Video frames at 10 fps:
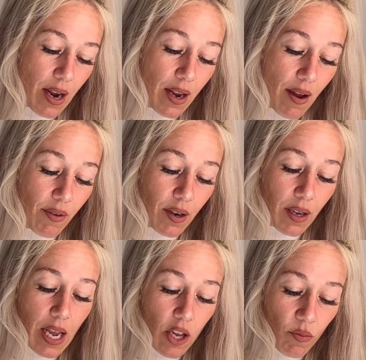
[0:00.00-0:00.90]
Ain't ever gonna
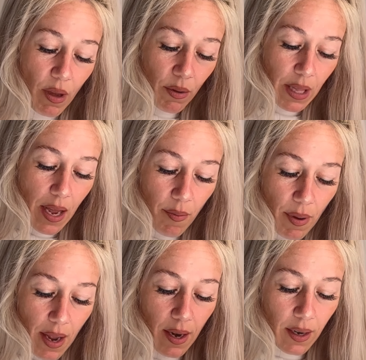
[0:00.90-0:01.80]
catch me without a
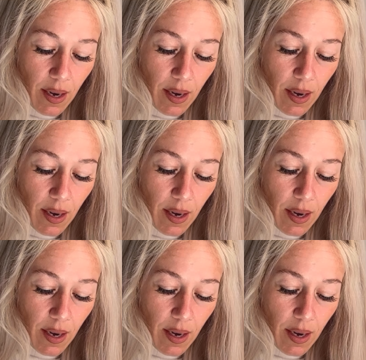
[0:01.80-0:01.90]
pen.